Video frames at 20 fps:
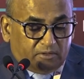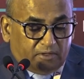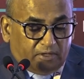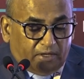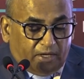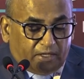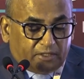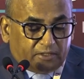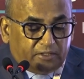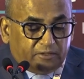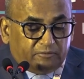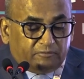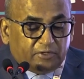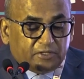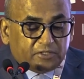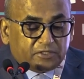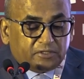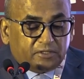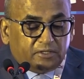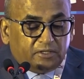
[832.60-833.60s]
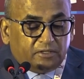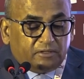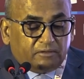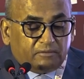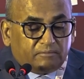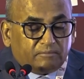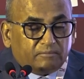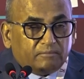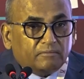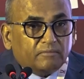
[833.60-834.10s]
active listening,
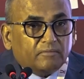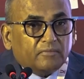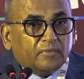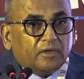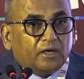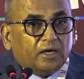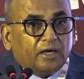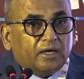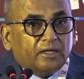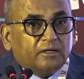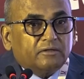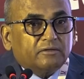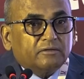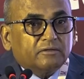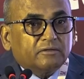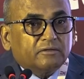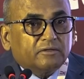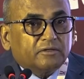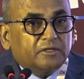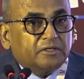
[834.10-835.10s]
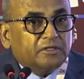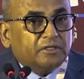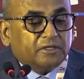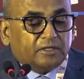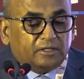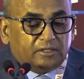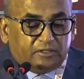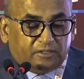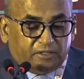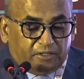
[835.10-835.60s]
and
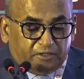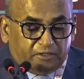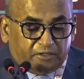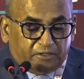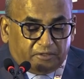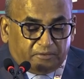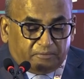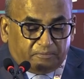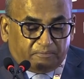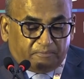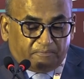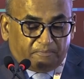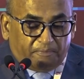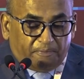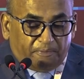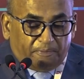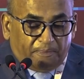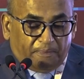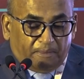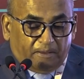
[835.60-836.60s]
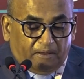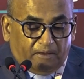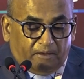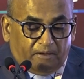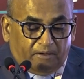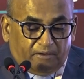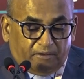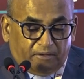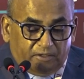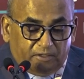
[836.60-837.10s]
critical thinking.
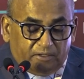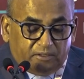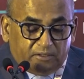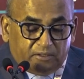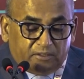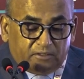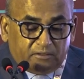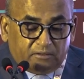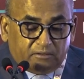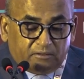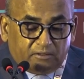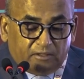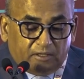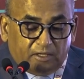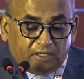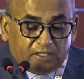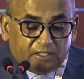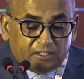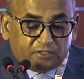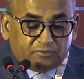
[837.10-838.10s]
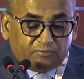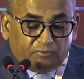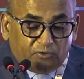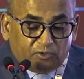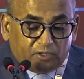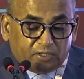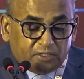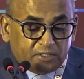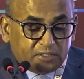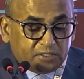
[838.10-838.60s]
Here, let us
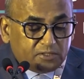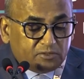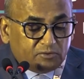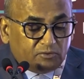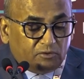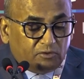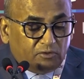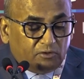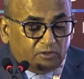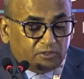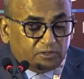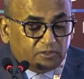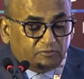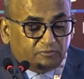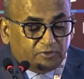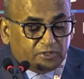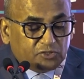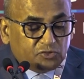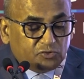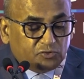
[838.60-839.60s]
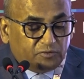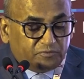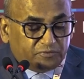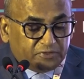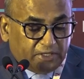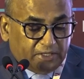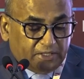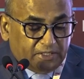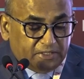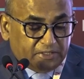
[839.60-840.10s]
focus on the virtue of
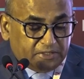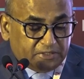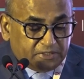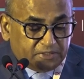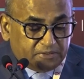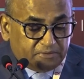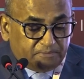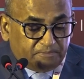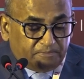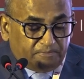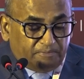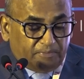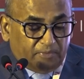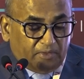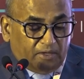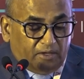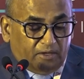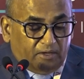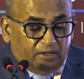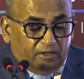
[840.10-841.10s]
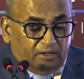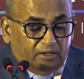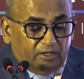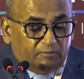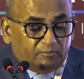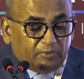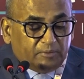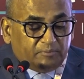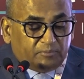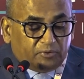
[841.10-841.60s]
silence.
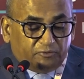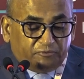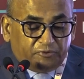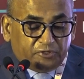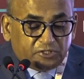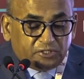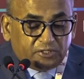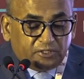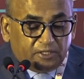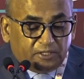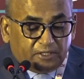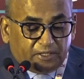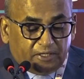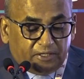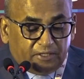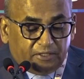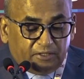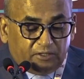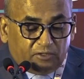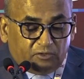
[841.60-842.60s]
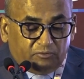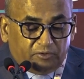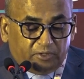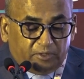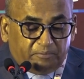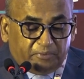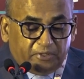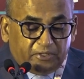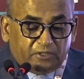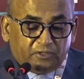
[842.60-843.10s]
In my professional career over
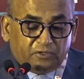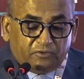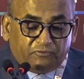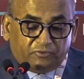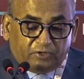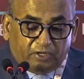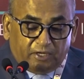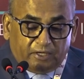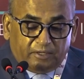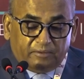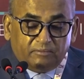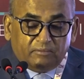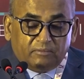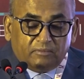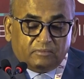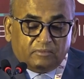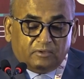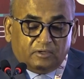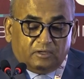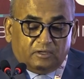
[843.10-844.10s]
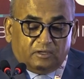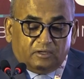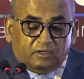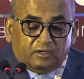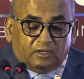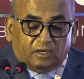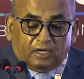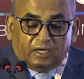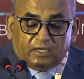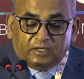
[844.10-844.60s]
a period of time,
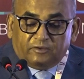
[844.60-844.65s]
I